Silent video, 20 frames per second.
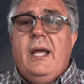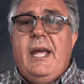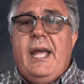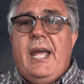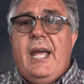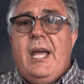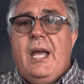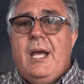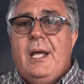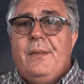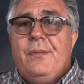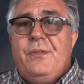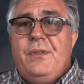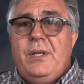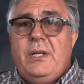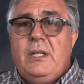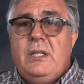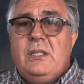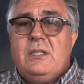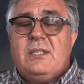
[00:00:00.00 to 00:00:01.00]
and
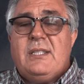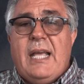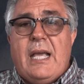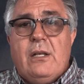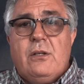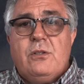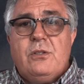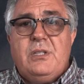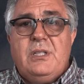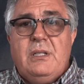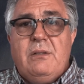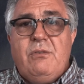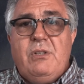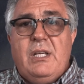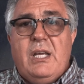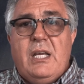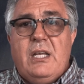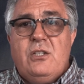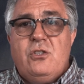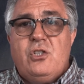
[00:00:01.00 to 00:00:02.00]
the standard
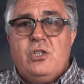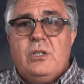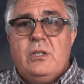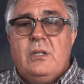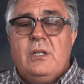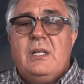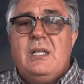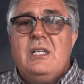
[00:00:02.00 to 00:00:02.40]
deviation